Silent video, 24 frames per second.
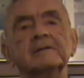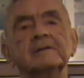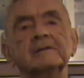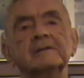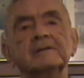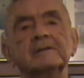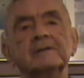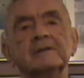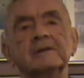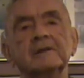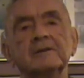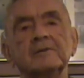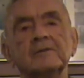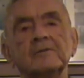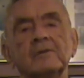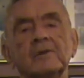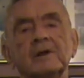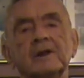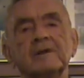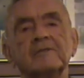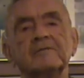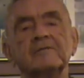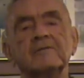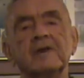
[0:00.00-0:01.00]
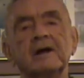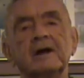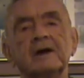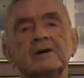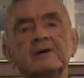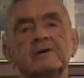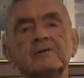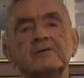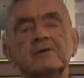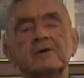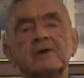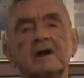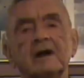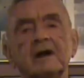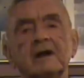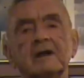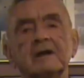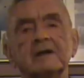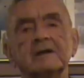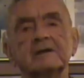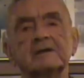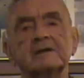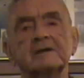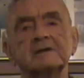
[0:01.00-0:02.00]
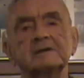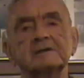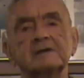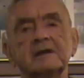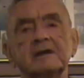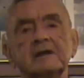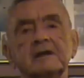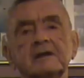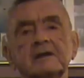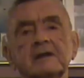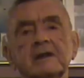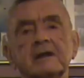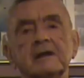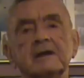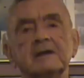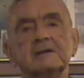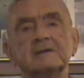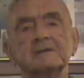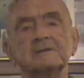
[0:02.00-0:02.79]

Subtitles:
they didn't want to fly over Ireland because they didn't like